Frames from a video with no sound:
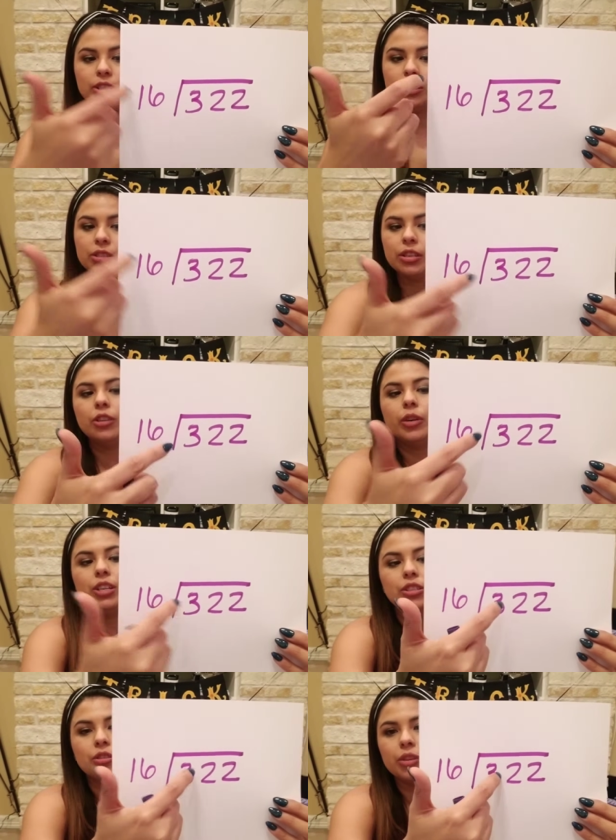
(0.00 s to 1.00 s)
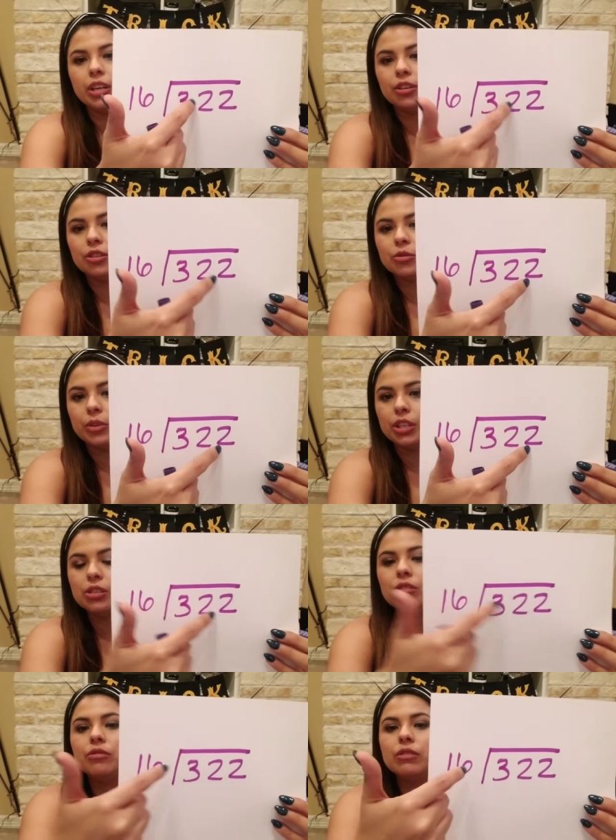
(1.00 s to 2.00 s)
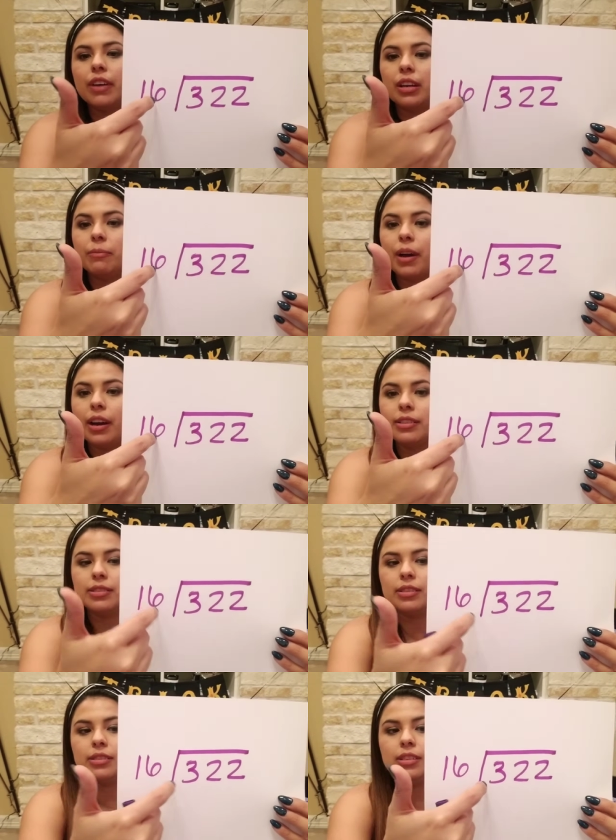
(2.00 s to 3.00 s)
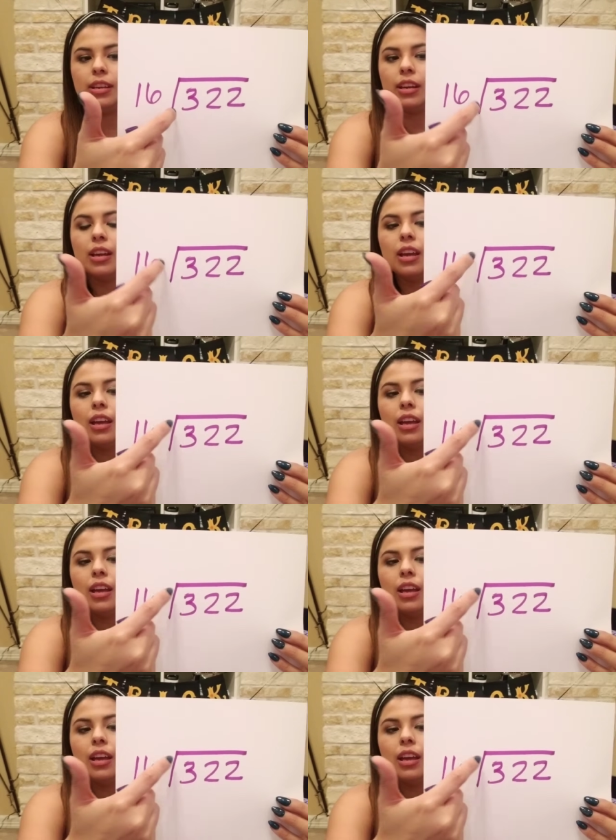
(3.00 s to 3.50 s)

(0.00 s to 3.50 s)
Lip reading: This is our equation, 322 divided by 16.